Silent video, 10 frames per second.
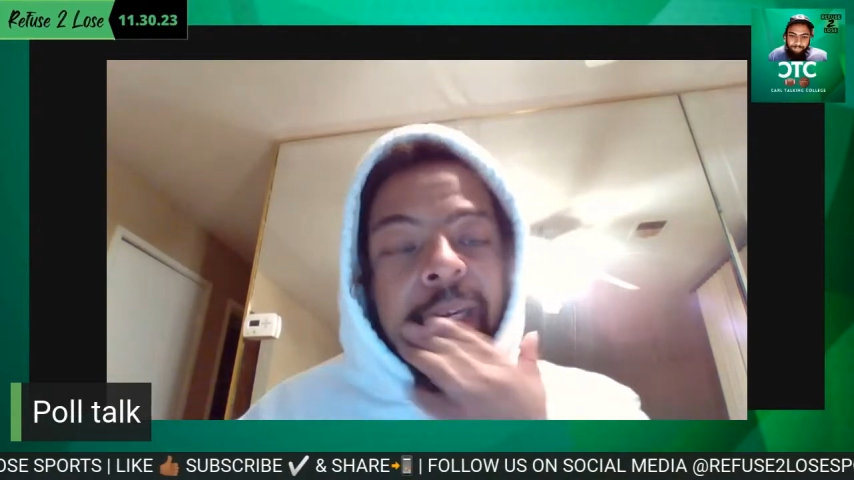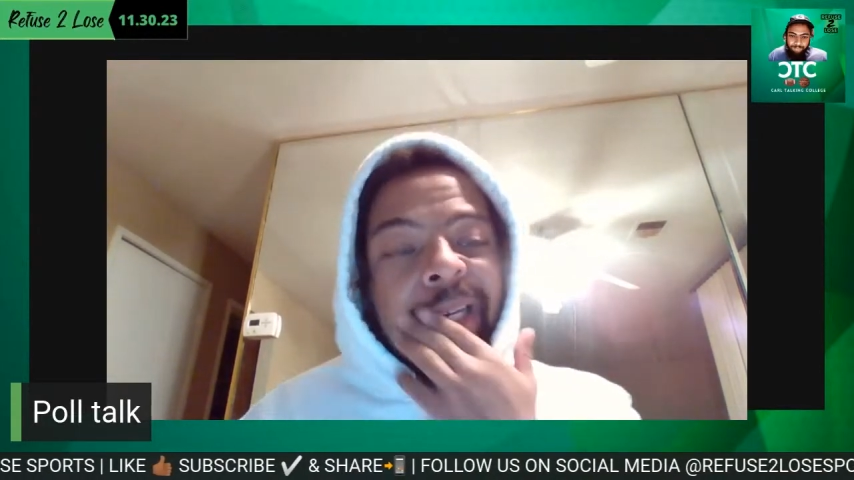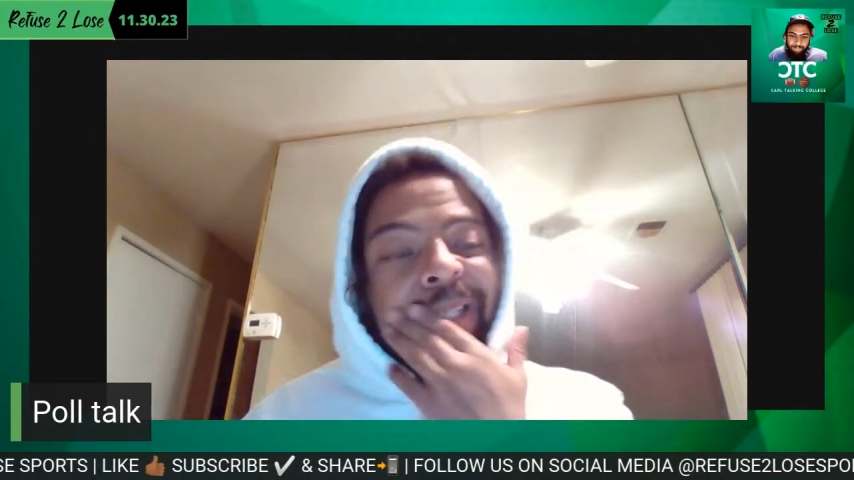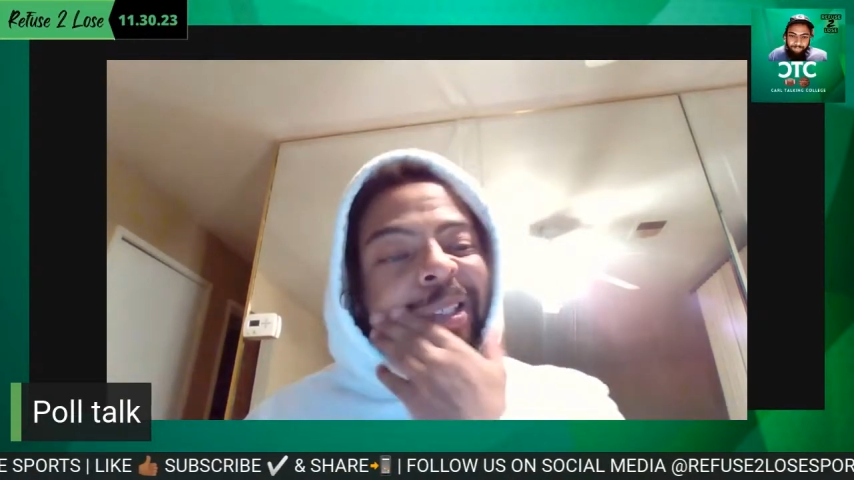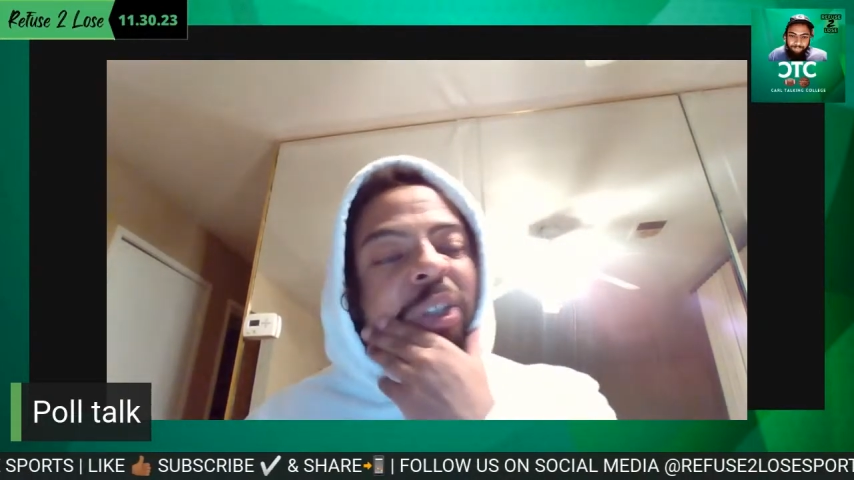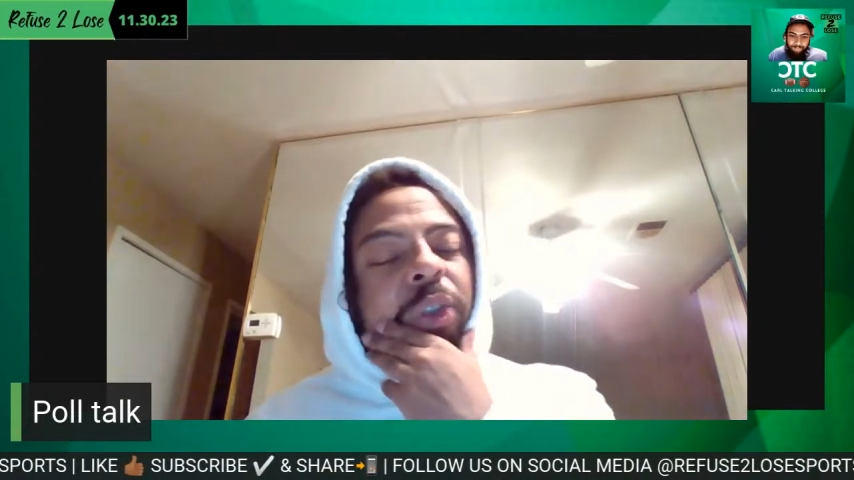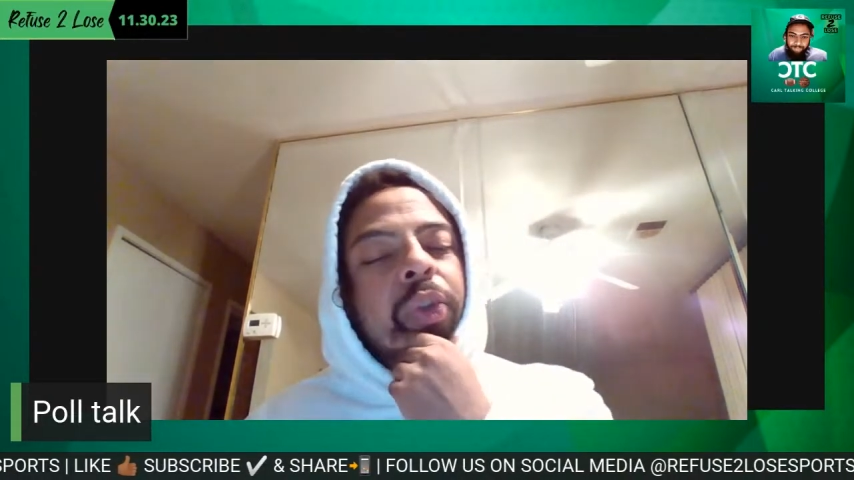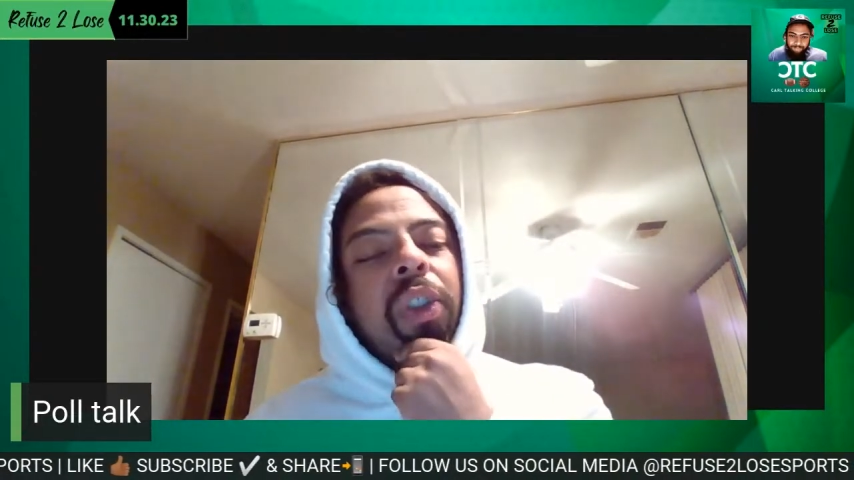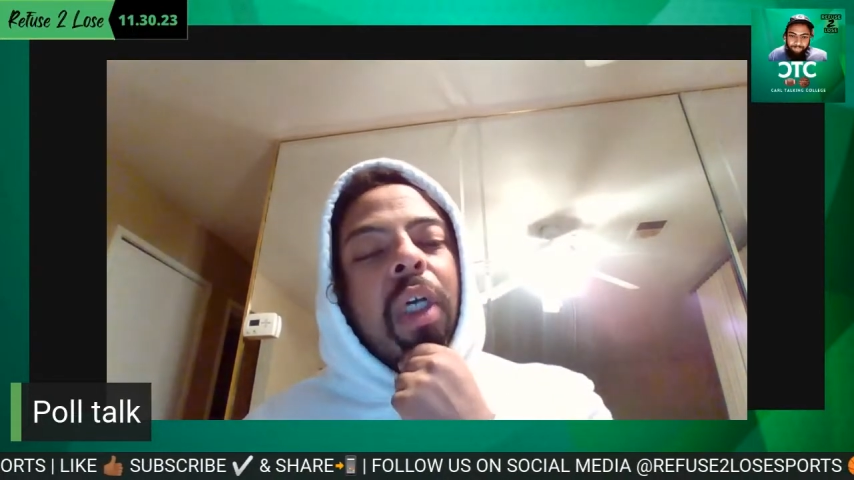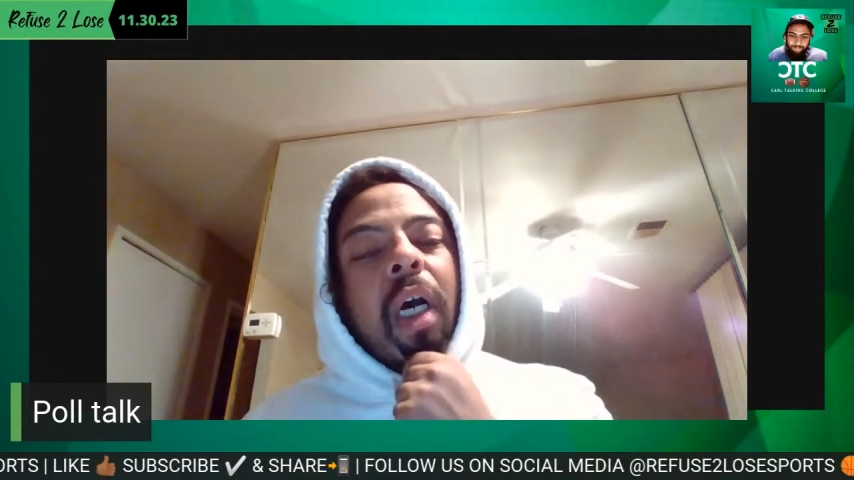that doesn't count
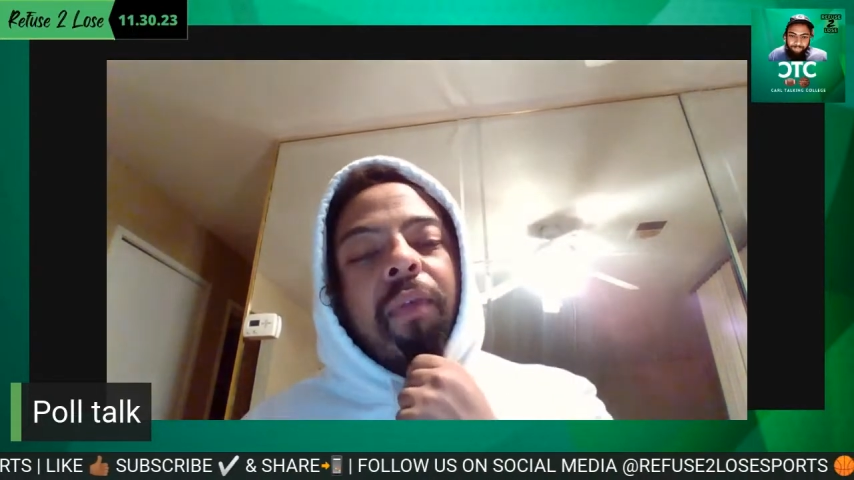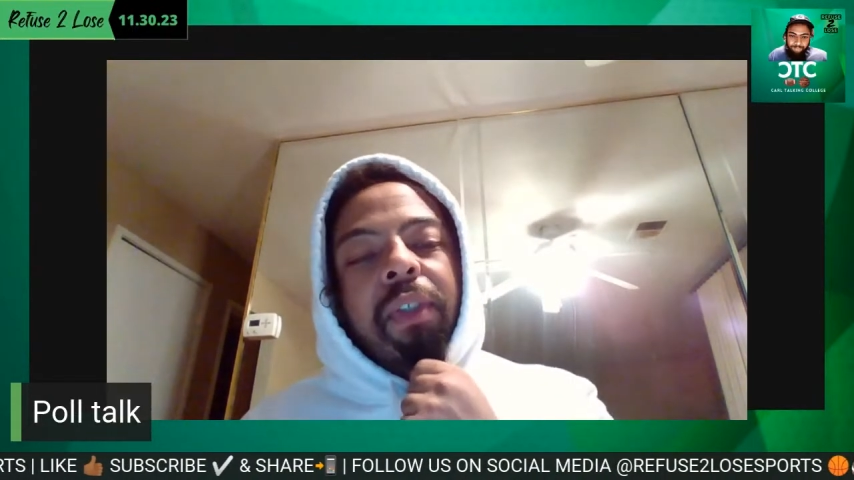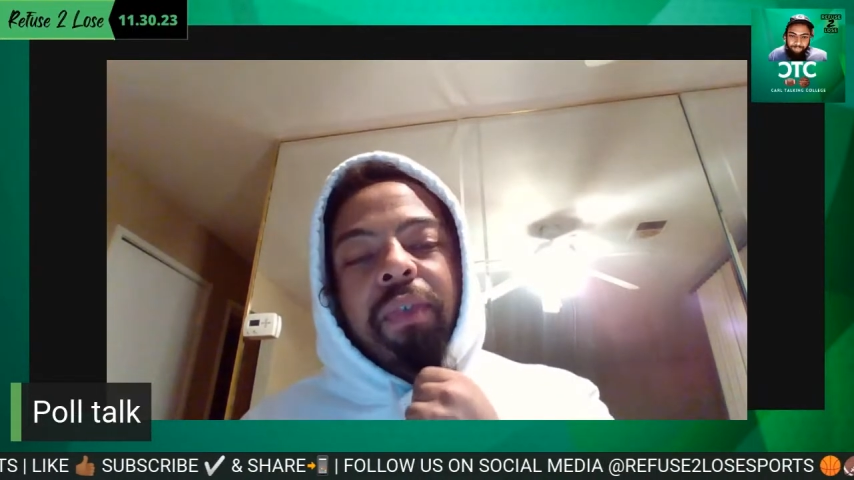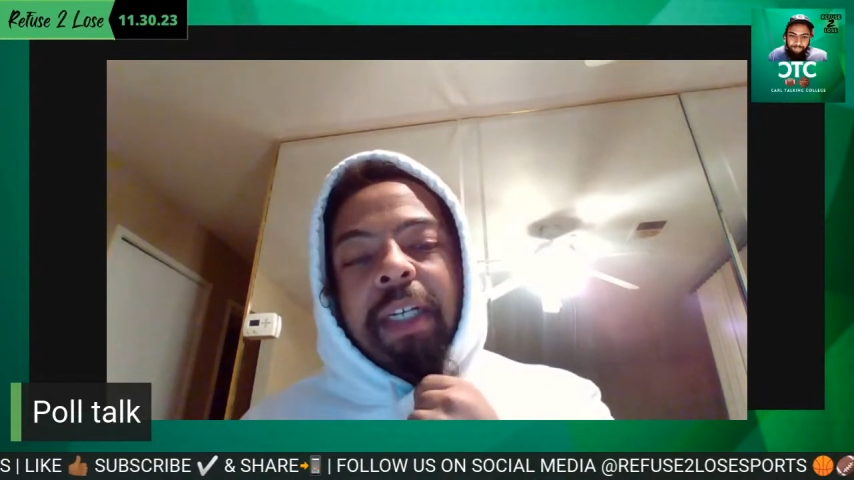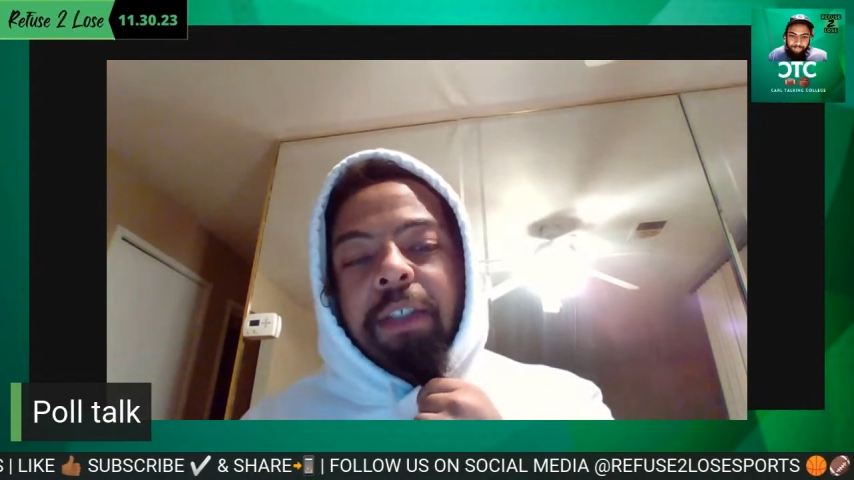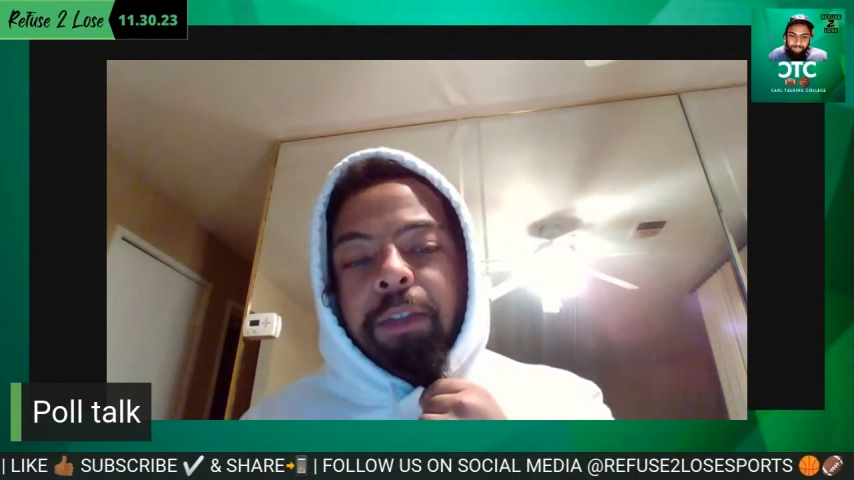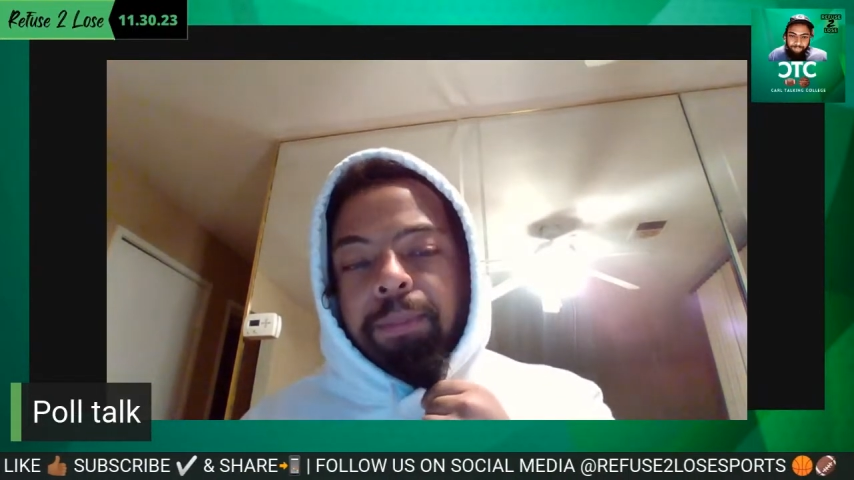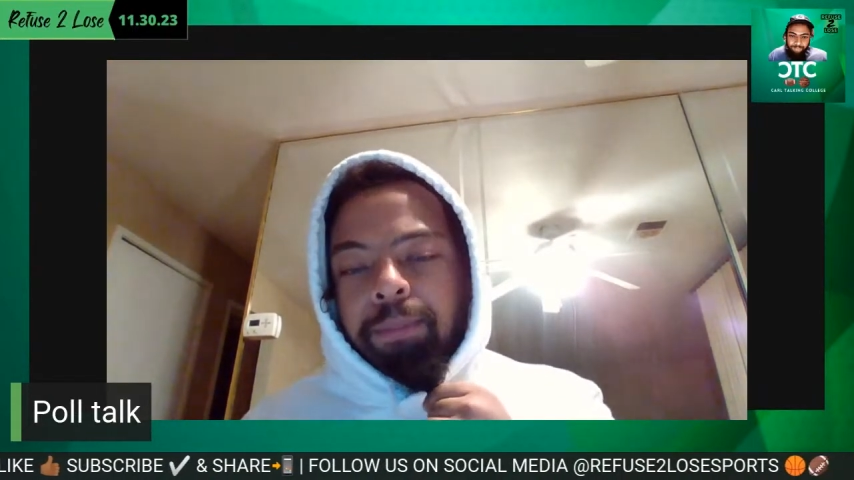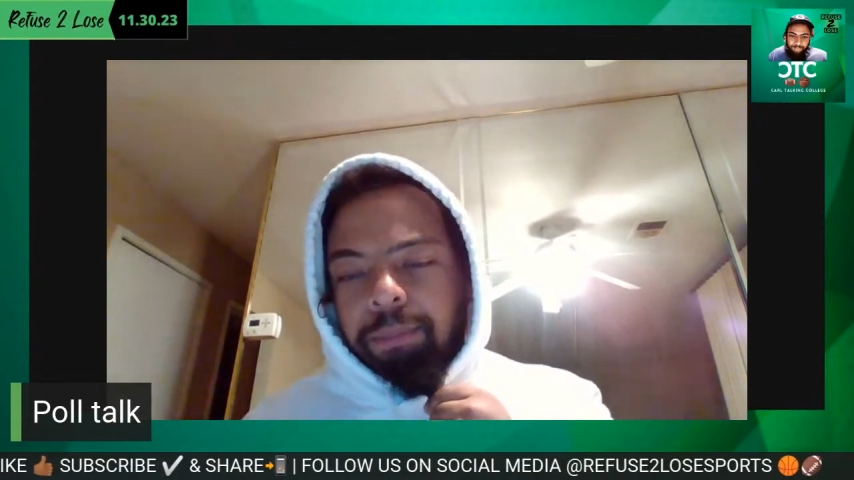towards your conference record.